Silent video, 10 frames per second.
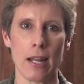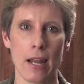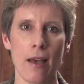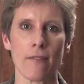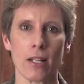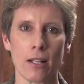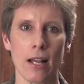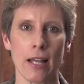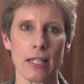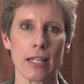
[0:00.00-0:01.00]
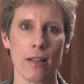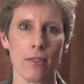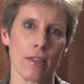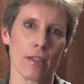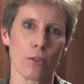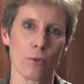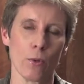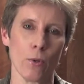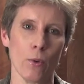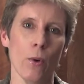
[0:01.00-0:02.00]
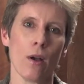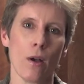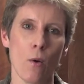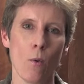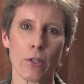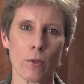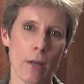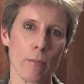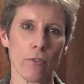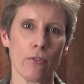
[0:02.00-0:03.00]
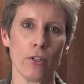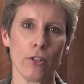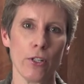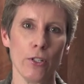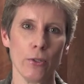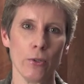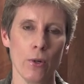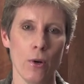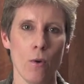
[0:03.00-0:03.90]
and have the client again think through, what do I prefer to do?